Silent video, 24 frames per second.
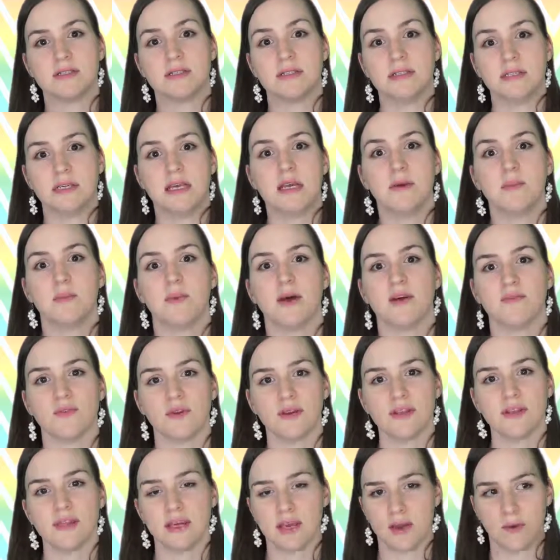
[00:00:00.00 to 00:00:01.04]
deep
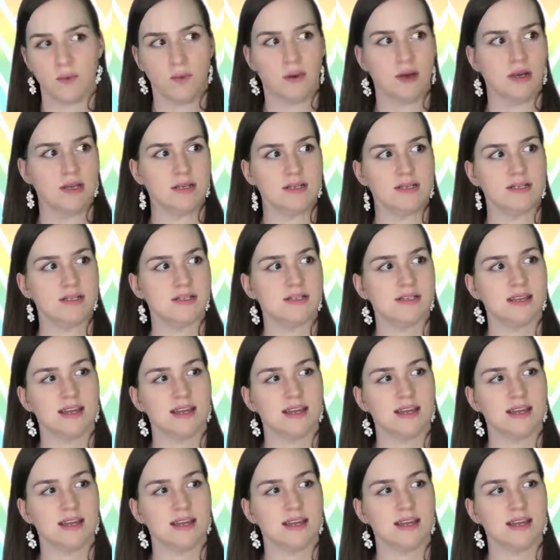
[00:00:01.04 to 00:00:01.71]
everything was.